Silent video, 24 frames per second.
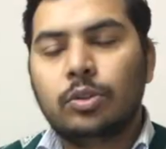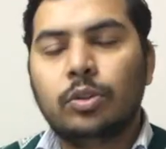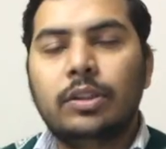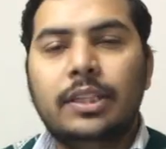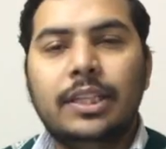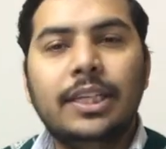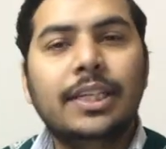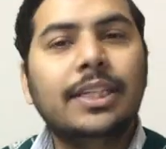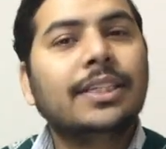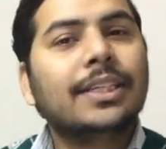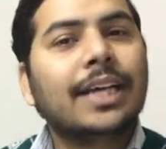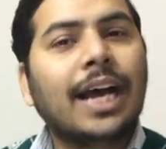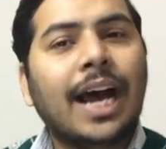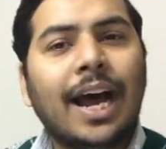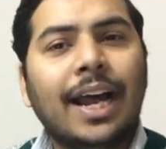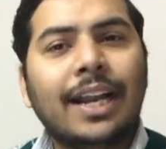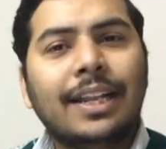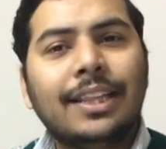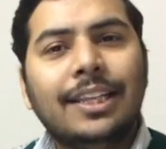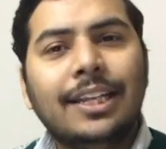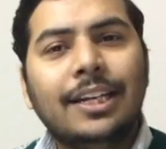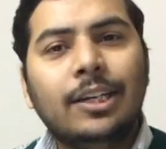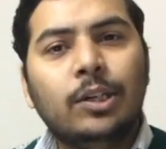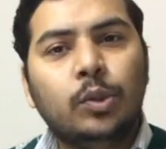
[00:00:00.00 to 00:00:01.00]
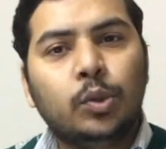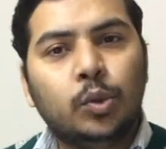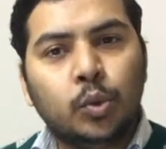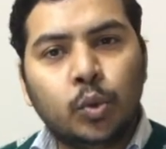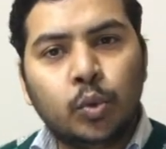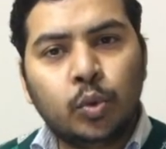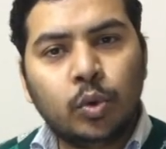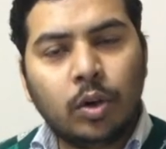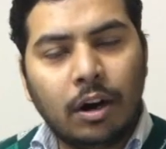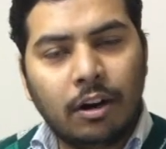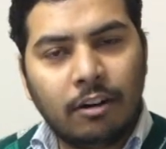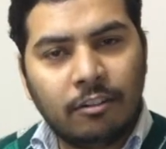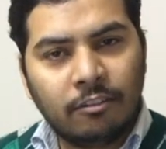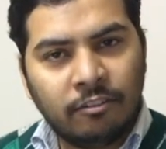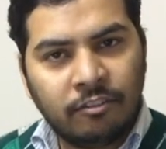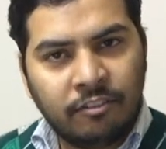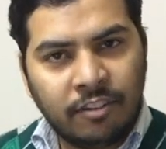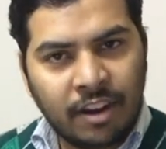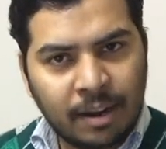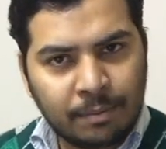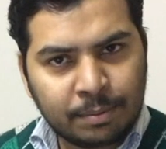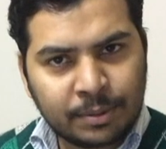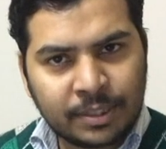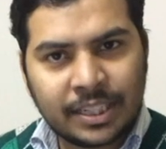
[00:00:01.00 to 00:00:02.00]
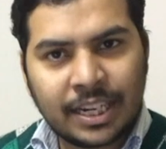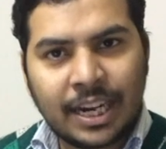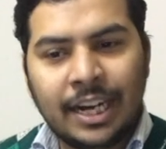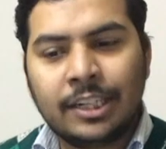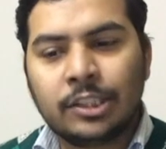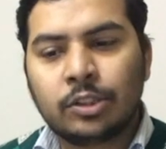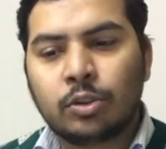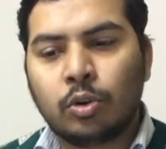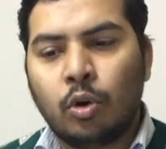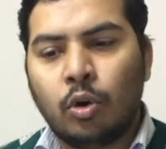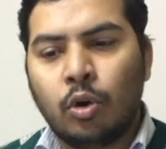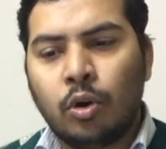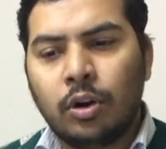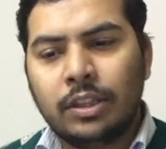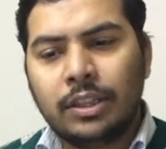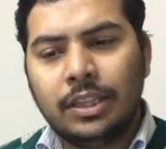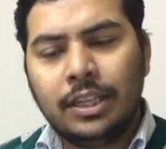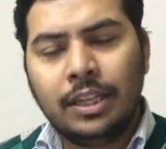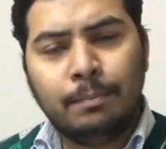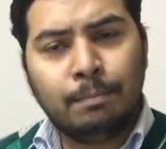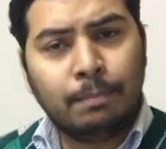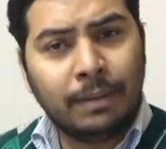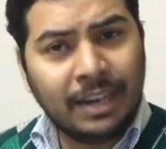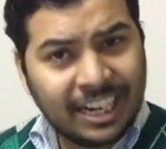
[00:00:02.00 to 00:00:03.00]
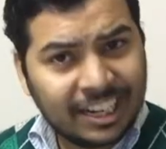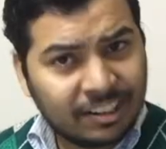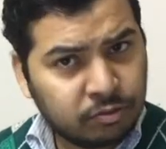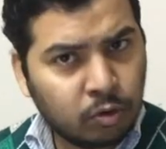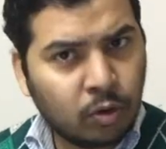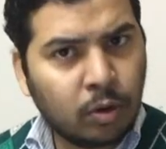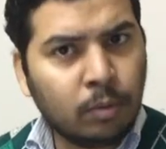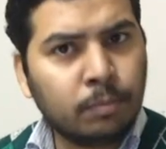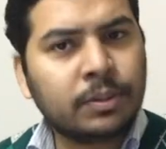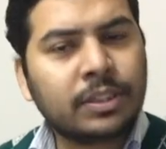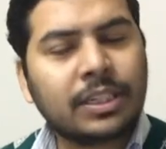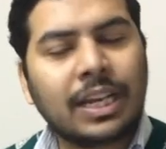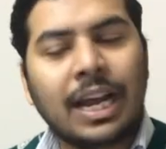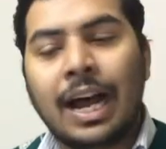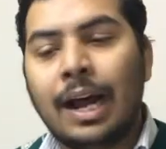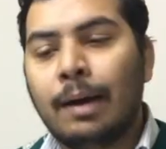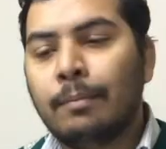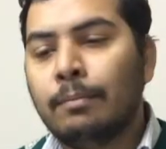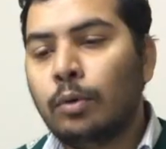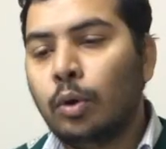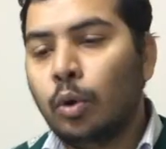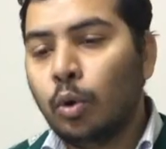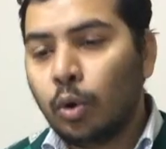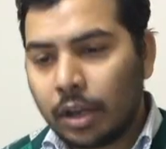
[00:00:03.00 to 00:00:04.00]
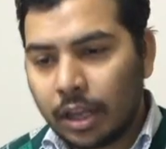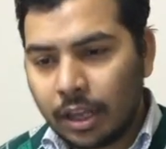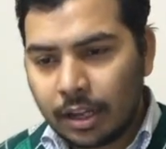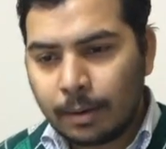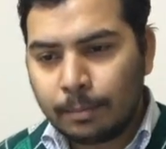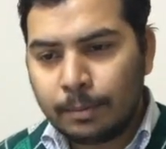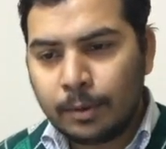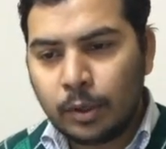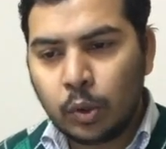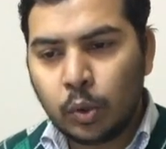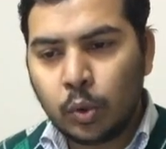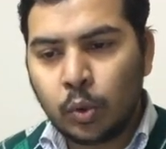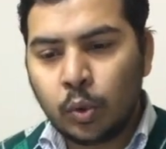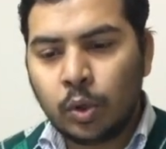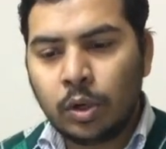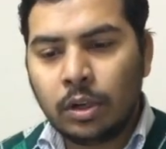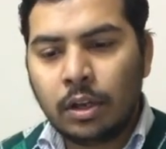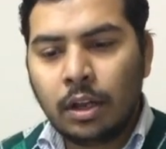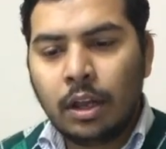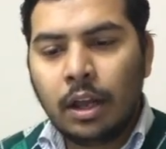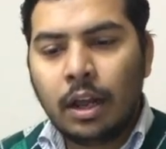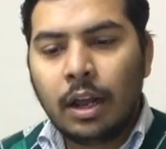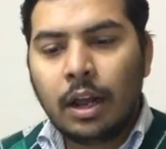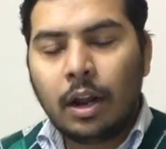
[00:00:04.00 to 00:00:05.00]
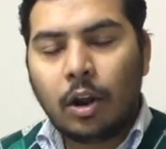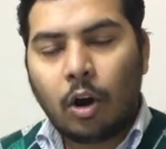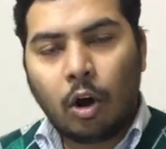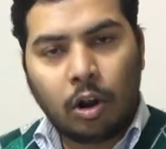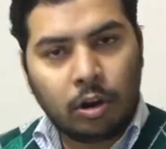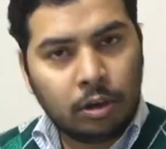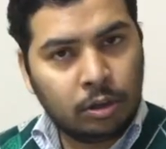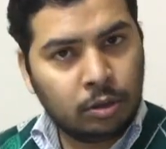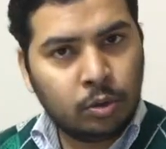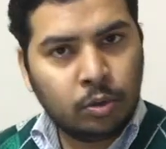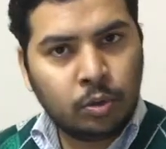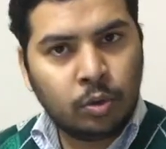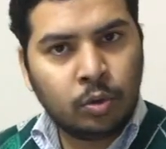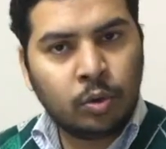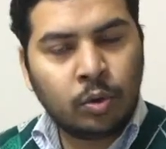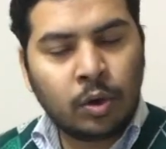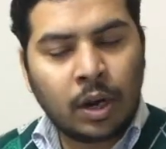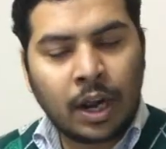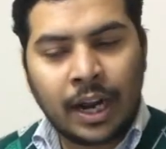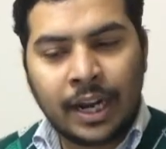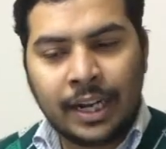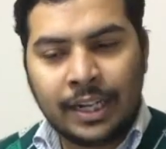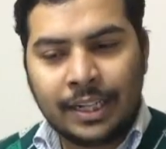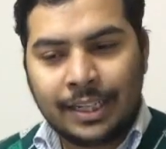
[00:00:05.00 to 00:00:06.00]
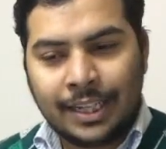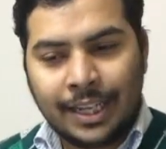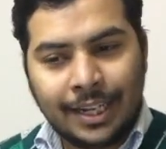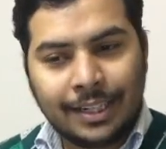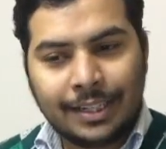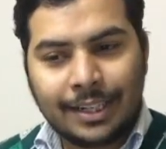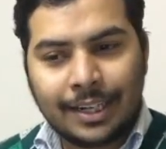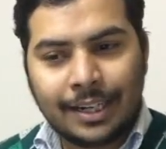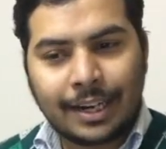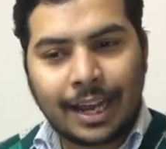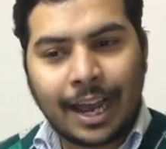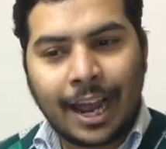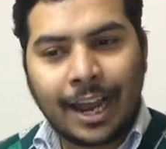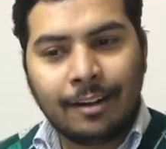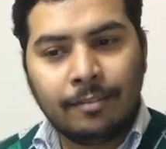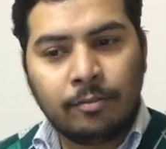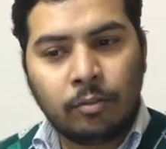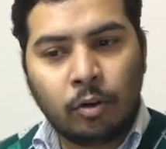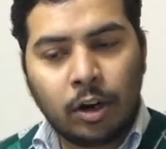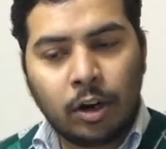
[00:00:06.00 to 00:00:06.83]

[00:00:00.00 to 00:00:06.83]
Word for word: So these are the two websites or the platforms I'm looking up to although I think that I